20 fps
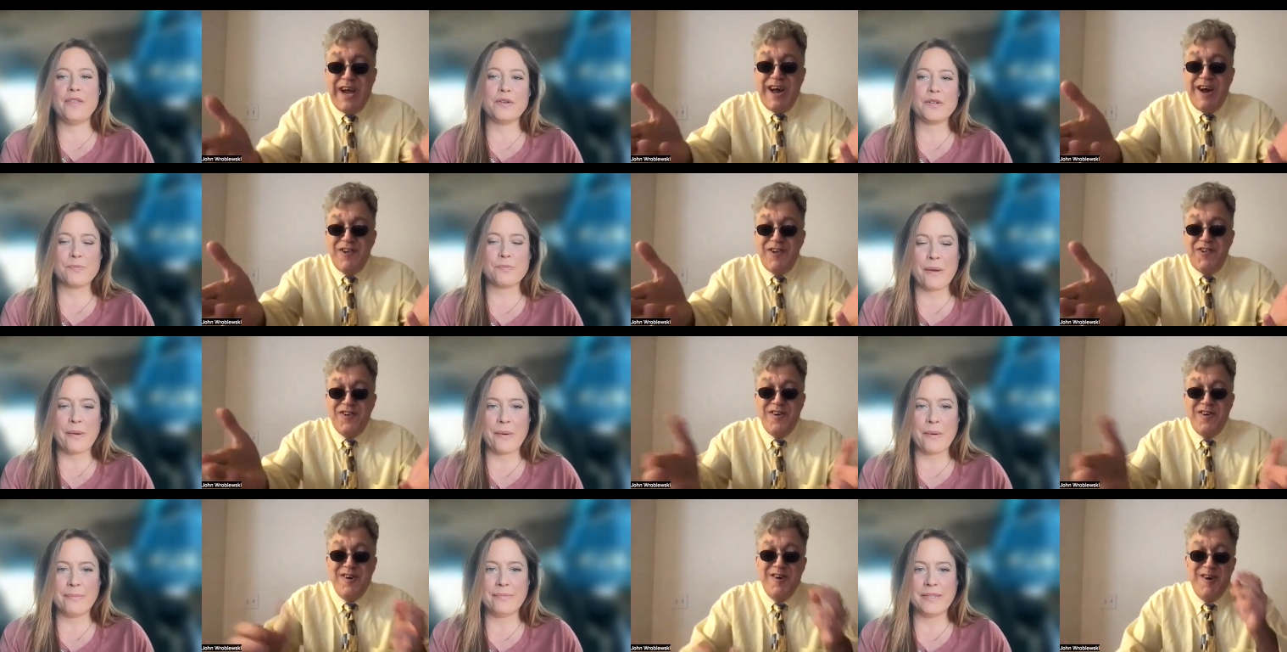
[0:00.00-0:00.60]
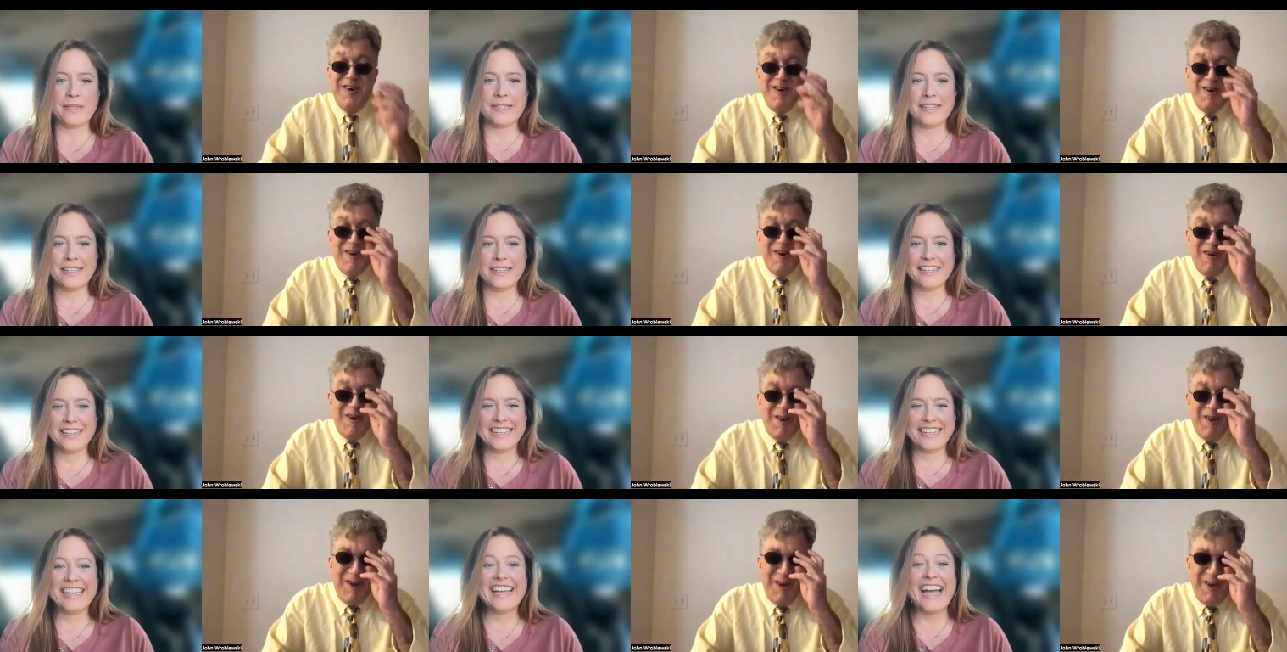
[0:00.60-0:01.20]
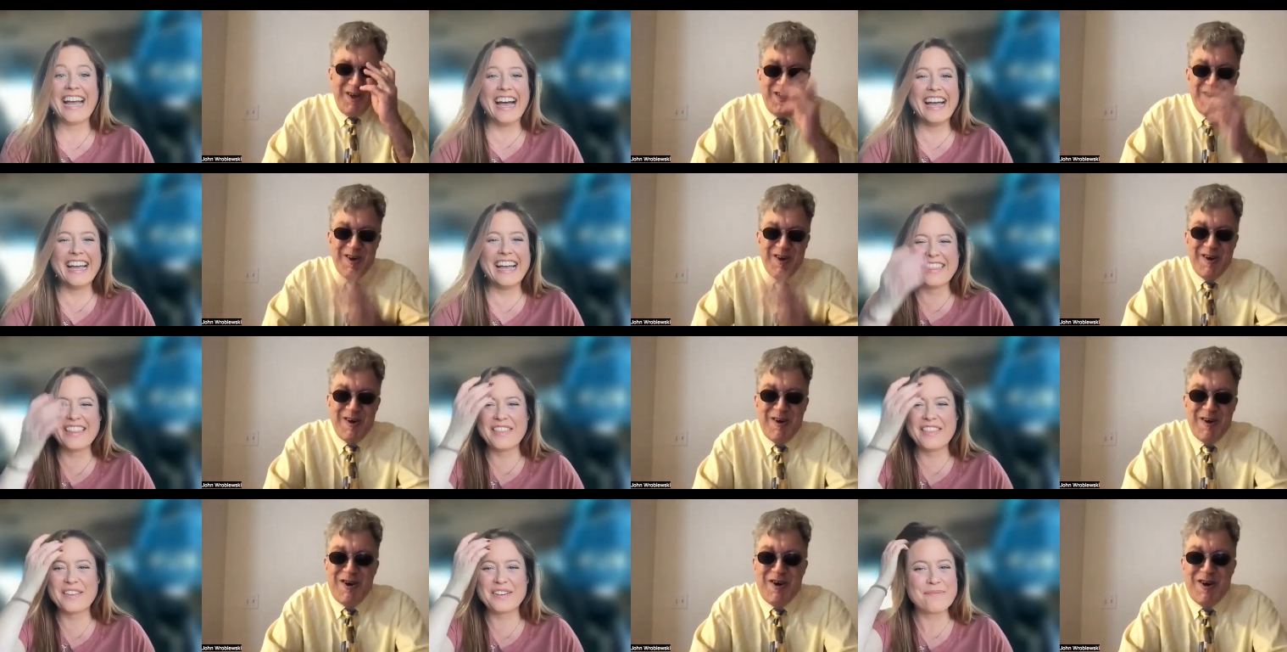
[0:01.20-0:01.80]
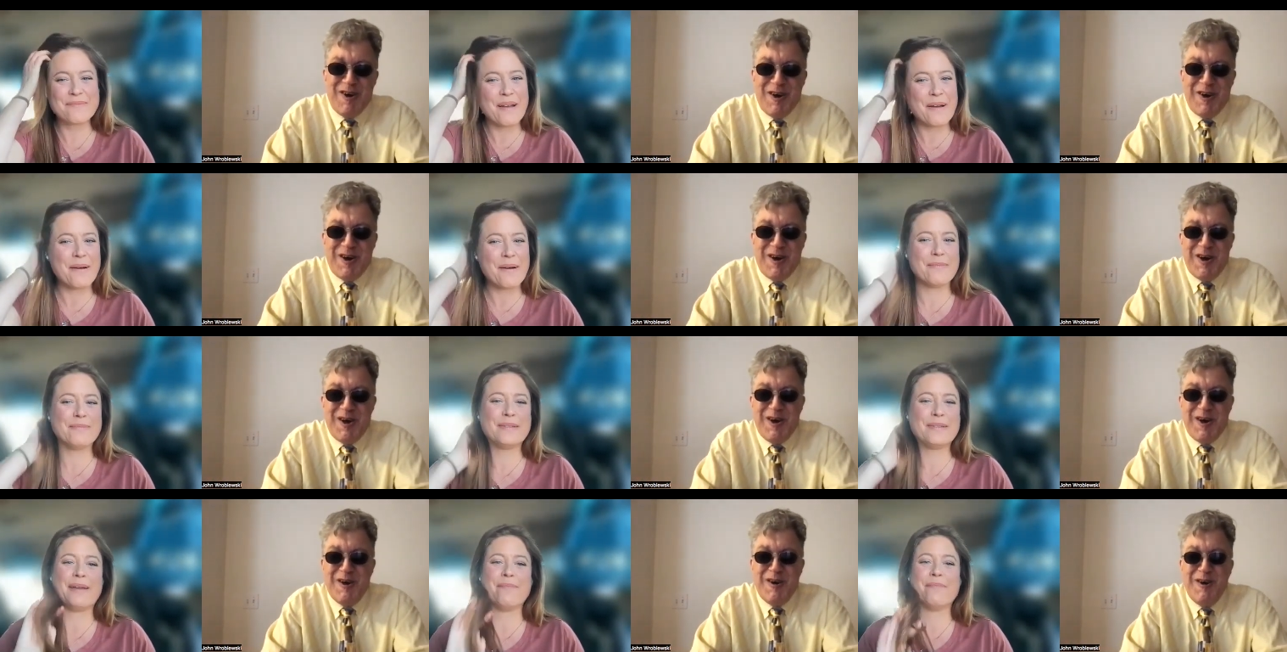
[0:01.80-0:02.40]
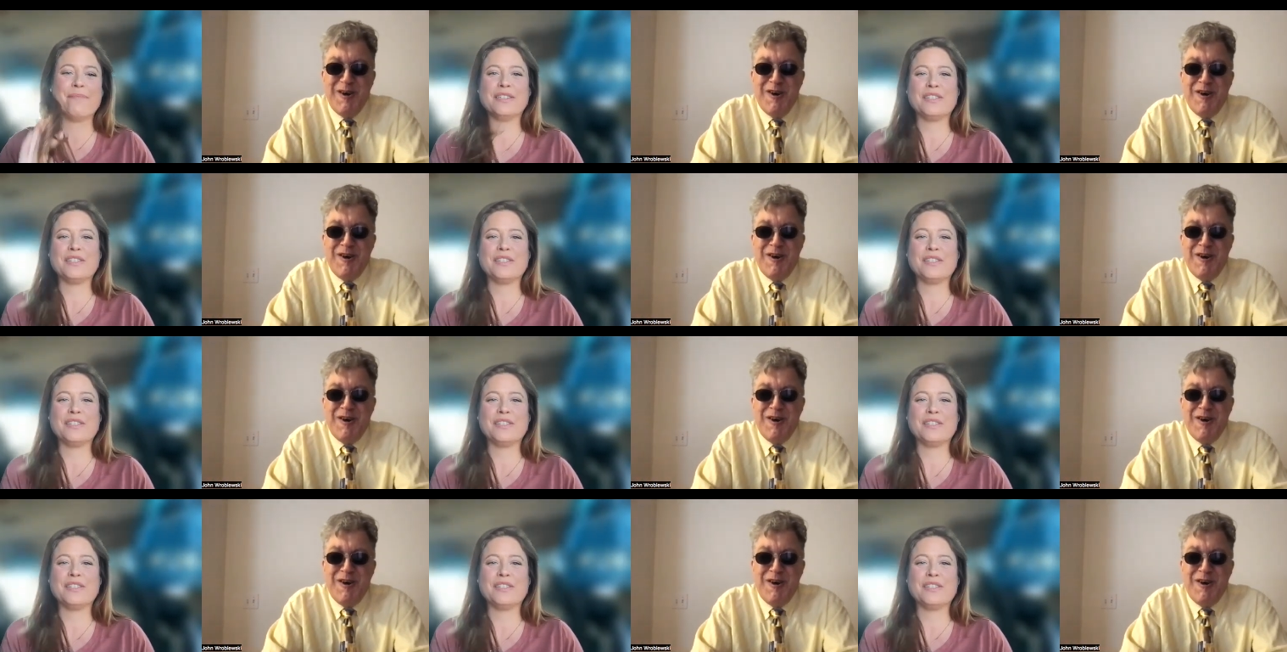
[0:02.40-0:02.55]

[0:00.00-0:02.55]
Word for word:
Speaker 1: and then there's my website. Yeah, and then there's my website